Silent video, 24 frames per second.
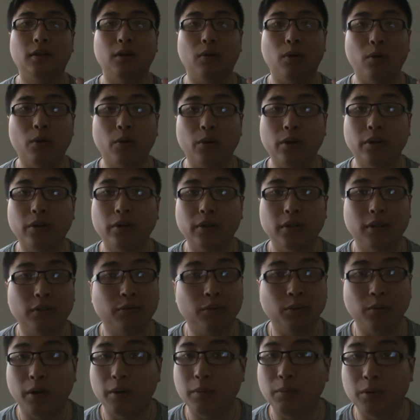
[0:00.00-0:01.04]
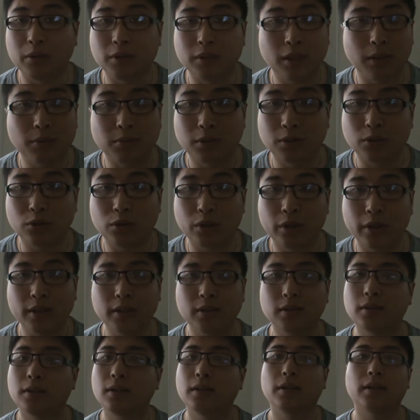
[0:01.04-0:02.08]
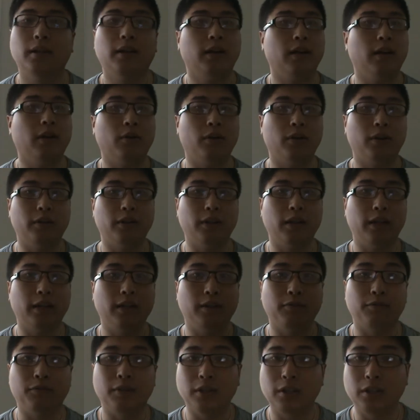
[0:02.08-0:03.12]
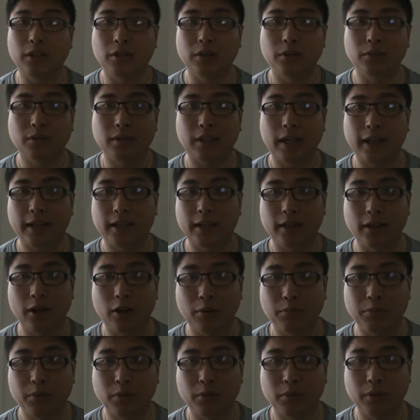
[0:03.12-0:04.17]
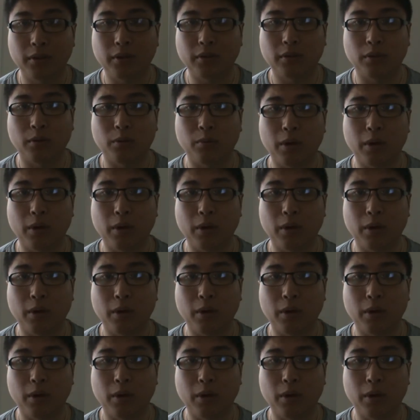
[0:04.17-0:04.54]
Or if you want more tips and tricks or any videos that I can help you with or